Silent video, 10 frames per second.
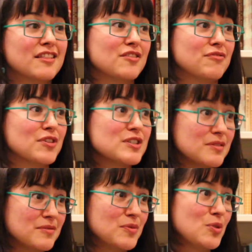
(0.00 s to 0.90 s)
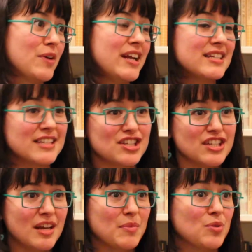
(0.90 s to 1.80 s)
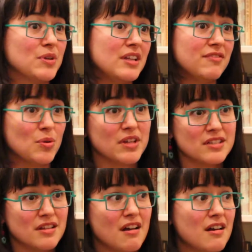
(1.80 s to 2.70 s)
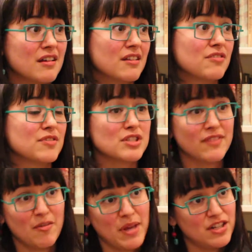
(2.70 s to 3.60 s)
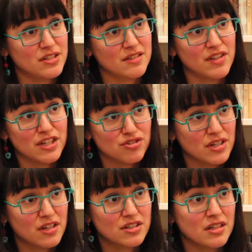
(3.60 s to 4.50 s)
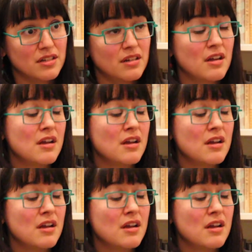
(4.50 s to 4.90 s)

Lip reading: The first writing session, I'm gonna really focus on the first 5 pages of the introduction.